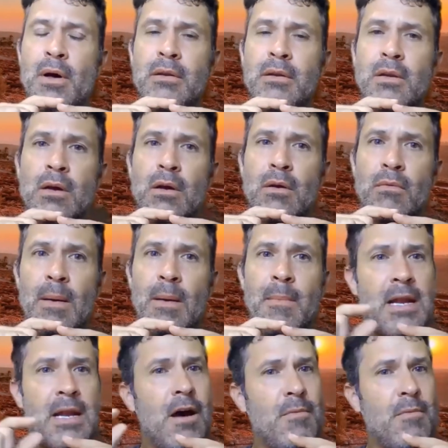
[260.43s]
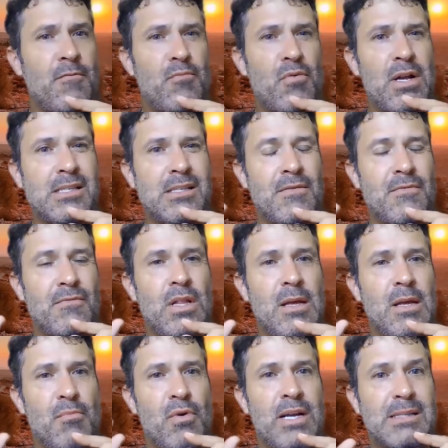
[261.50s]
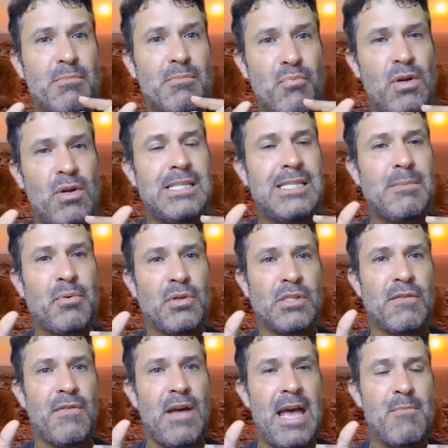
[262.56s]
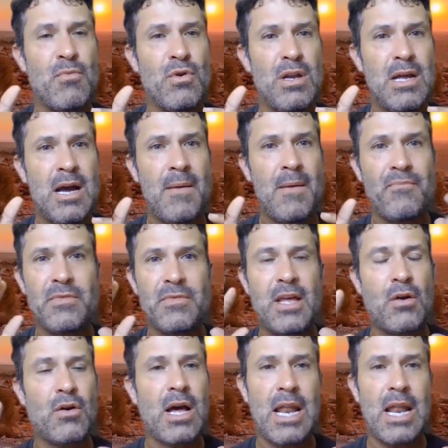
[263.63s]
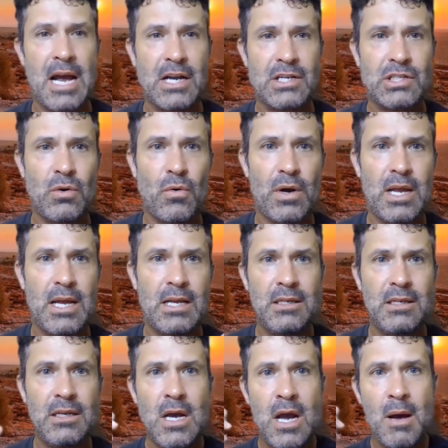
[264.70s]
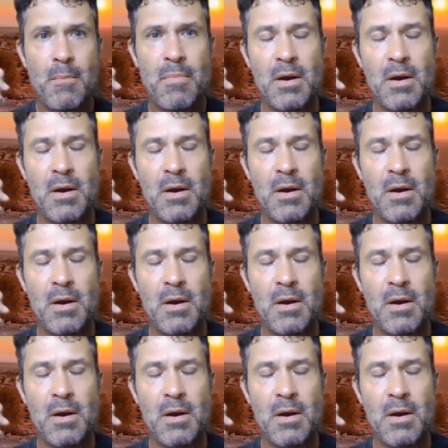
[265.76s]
But Rabbi Nachman of Breslov really brings principles of emunah that are not action oriented,